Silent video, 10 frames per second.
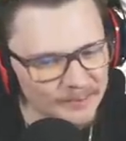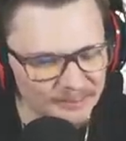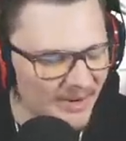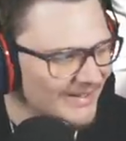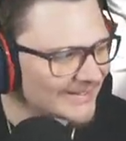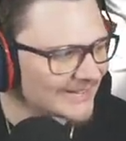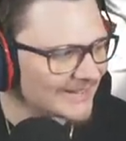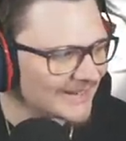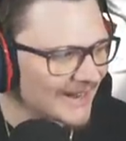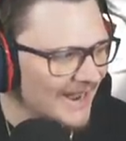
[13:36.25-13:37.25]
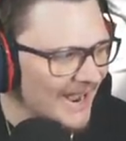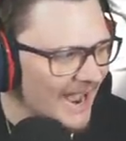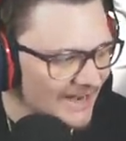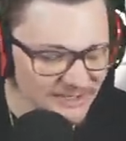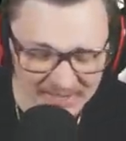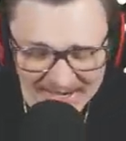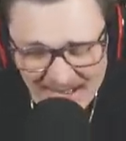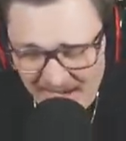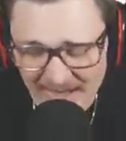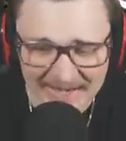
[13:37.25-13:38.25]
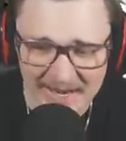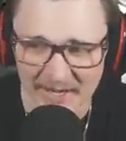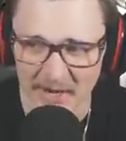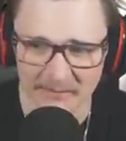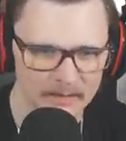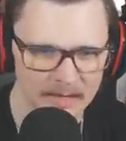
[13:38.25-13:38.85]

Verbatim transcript: but honestly, I kind of like hitting him.